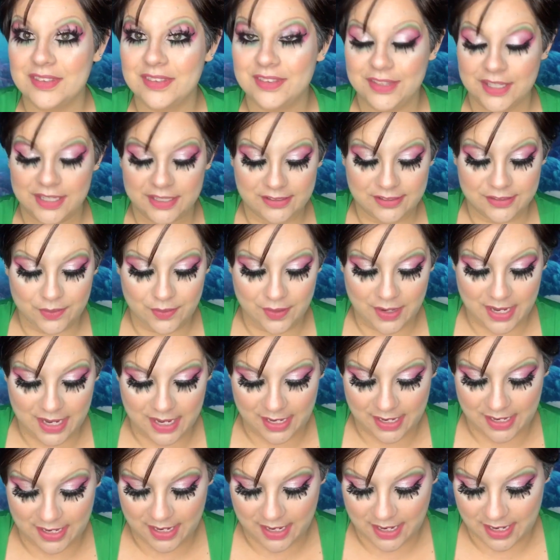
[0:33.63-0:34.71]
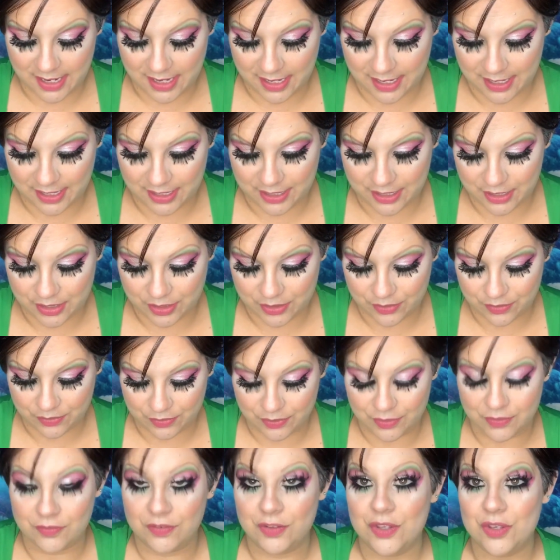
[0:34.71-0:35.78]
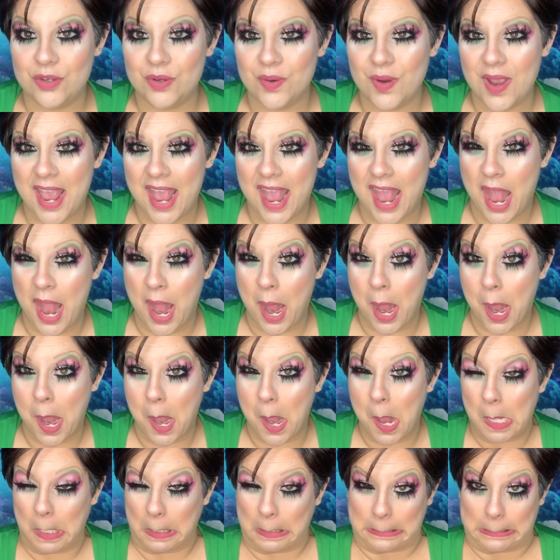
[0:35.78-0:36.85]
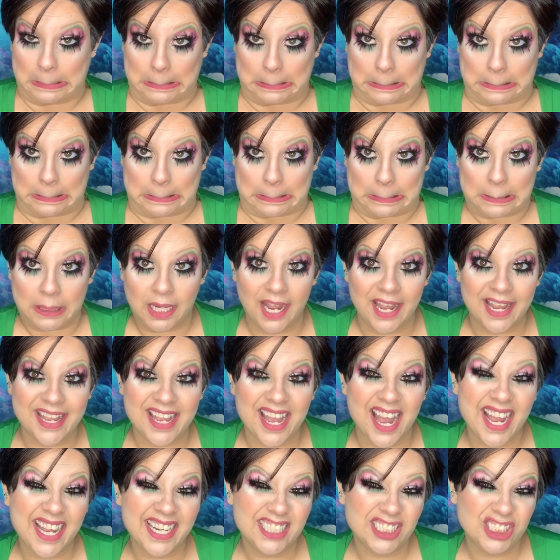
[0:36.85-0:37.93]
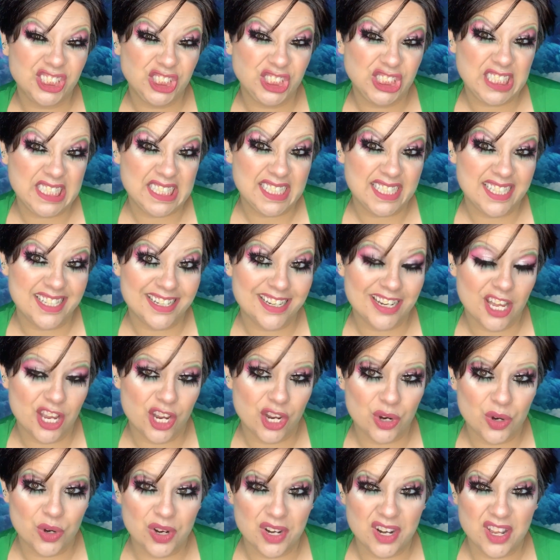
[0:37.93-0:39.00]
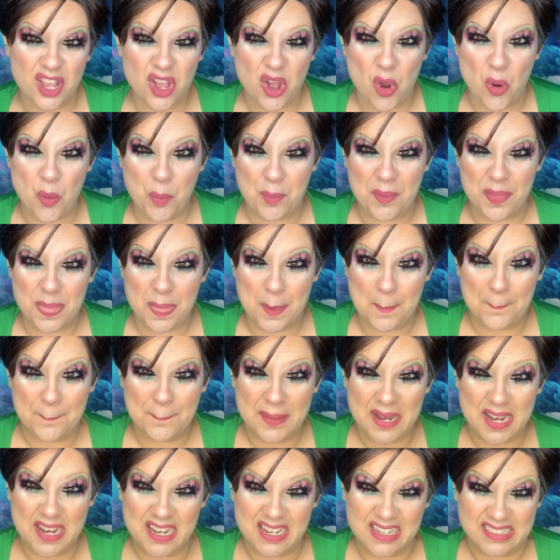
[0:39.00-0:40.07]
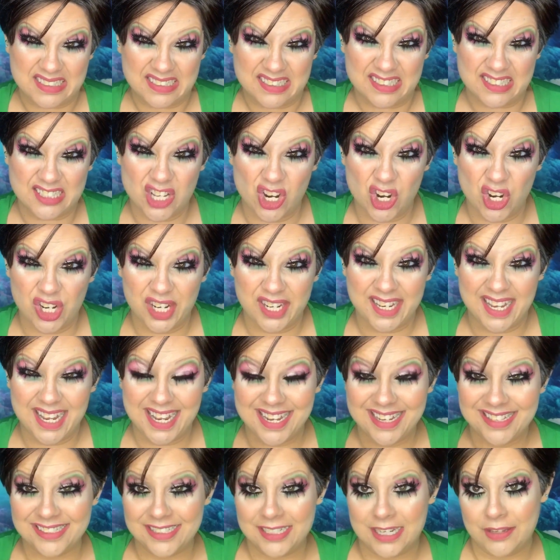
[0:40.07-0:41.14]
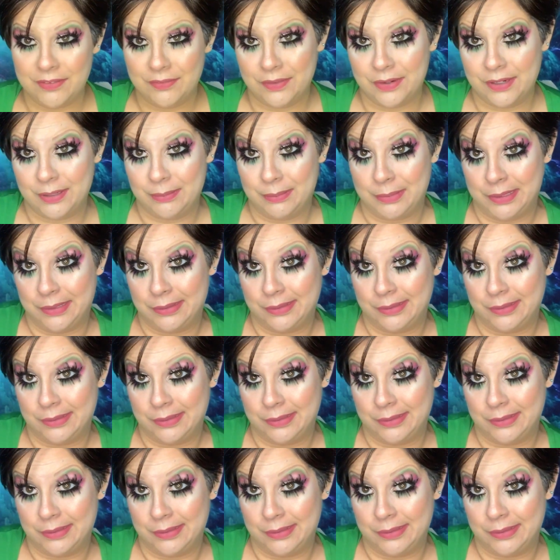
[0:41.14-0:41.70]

Let's go ahead and review I kind of cheated and I already opened the box. Sorry guys, and I've already been